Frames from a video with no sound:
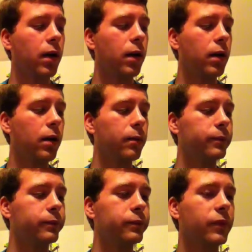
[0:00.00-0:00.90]

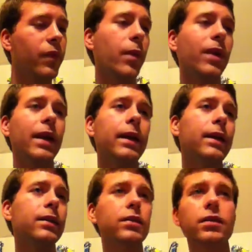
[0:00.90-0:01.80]
If you want to
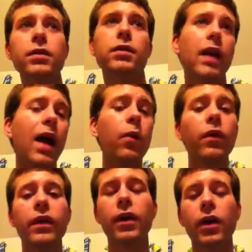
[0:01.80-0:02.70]
ask how
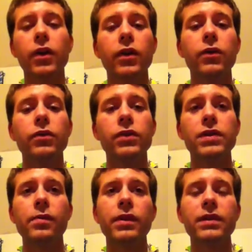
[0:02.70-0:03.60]
old they are, you
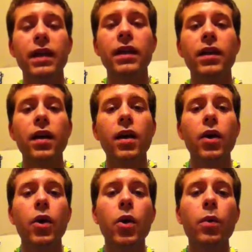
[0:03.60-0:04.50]
just simply say
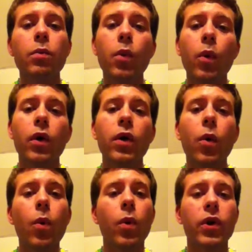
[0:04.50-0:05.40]
hur många
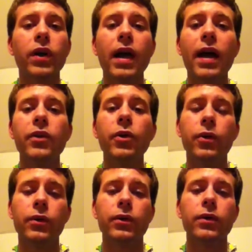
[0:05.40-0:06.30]
år är
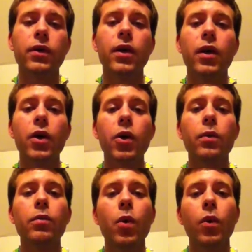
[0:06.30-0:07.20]
du?
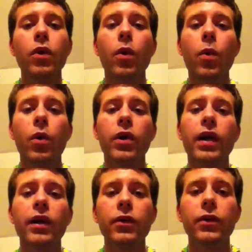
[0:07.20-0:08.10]
Hur många år
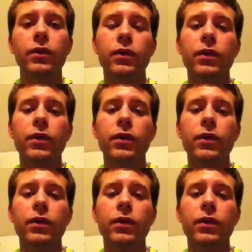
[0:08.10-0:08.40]
är du?